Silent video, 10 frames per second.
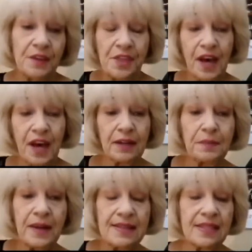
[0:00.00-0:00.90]
even thought of
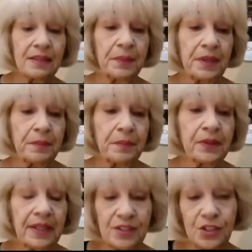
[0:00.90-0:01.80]
busing people
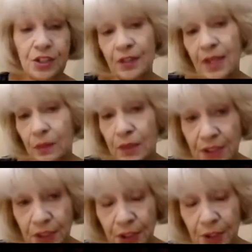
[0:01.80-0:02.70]
in so that we
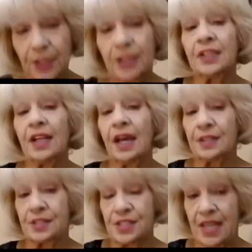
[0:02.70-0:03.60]
could
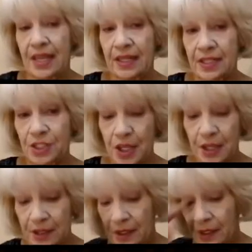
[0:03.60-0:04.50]
understand each
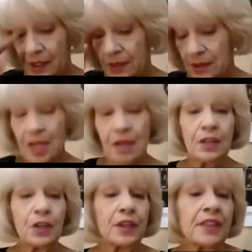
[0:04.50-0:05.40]
other. And the
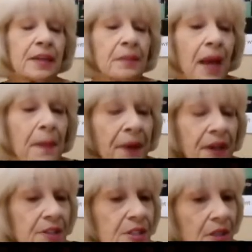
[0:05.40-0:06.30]
good thing, my
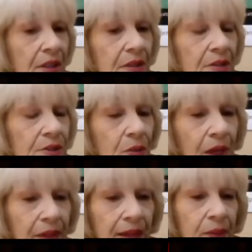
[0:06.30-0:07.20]
parents,
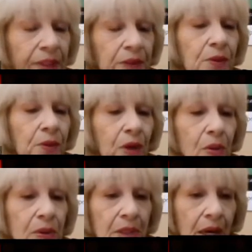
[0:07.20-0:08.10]
Suwon, they went through the
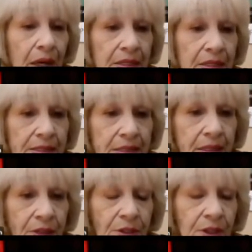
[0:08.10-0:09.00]
Holocaust.
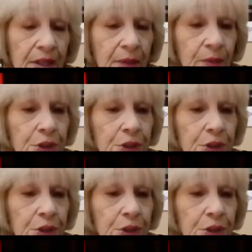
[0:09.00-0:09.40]
So they were